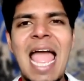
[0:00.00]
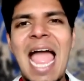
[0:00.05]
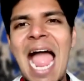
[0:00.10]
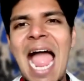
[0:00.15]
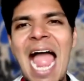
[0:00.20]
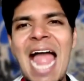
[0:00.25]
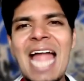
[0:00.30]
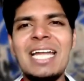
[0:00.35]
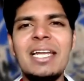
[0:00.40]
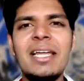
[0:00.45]

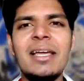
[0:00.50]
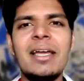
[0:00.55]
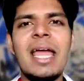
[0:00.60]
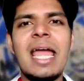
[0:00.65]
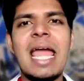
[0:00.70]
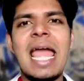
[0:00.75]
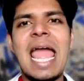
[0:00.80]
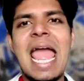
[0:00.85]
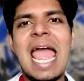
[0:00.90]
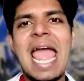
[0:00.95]
and
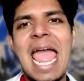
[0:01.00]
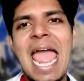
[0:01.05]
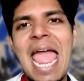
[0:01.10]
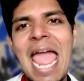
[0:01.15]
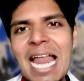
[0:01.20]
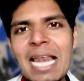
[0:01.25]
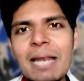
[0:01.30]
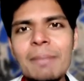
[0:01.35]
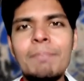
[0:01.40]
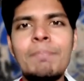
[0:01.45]

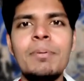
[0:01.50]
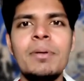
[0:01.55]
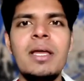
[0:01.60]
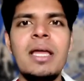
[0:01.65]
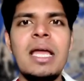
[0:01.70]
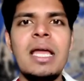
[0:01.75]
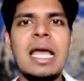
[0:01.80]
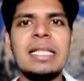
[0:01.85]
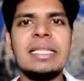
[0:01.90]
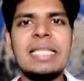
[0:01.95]
help
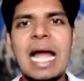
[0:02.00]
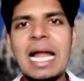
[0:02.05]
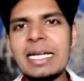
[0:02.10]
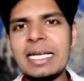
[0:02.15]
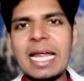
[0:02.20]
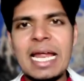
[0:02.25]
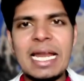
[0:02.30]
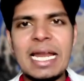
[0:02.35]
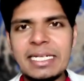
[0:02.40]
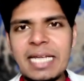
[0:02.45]

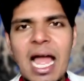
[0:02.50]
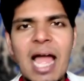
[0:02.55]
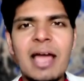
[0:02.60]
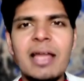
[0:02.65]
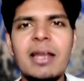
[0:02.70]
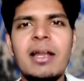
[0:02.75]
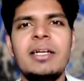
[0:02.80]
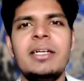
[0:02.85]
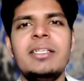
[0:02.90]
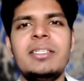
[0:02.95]
that entire
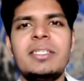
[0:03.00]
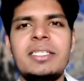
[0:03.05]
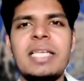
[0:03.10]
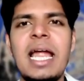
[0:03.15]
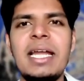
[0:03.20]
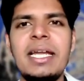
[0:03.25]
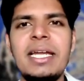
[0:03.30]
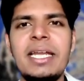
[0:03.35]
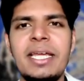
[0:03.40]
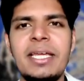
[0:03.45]

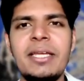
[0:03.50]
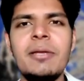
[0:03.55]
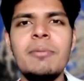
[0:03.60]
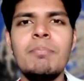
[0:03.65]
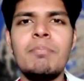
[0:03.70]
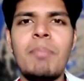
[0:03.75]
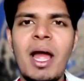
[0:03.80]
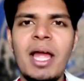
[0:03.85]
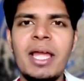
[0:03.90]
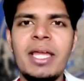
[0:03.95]
understanding
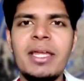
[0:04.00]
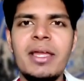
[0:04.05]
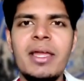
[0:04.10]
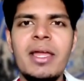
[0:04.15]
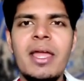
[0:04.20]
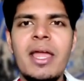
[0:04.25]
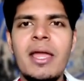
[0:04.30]
by